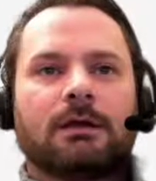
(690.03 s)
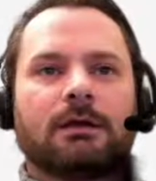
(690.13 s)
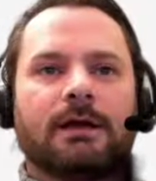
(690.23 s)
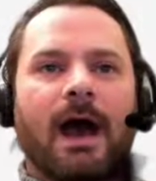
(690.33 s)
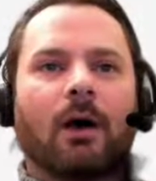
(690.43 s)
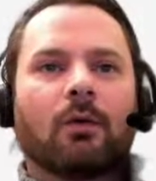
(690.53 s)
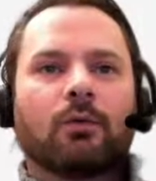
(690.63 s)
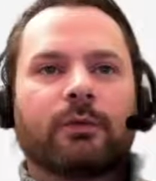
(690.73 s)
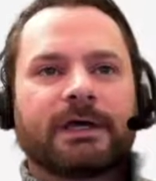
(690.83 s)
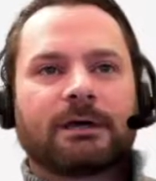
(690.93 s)
Now,
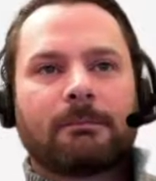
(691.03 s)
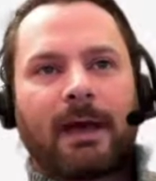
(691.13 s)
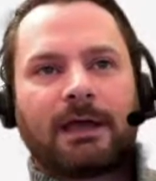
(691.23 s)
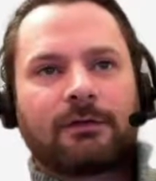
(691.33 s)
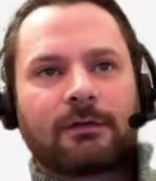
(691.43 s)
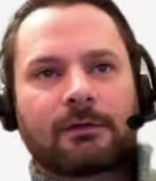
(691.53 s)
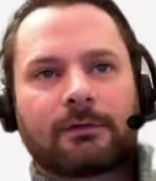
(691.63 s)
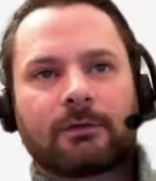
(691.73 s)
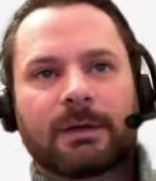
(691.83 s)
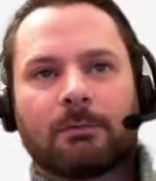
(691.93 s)
we can make this a
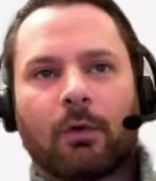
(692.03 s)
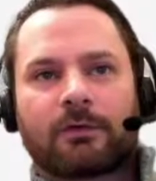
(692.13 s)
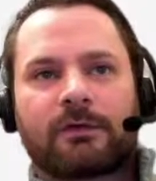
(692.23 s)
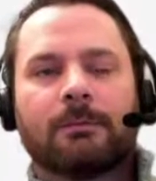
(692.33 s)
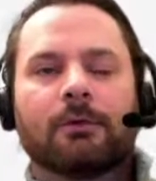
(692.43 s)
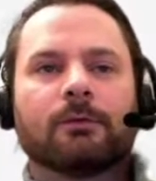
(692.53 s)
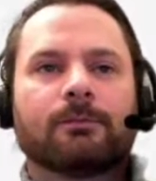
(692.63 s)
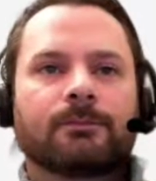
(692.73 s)
little bit more simple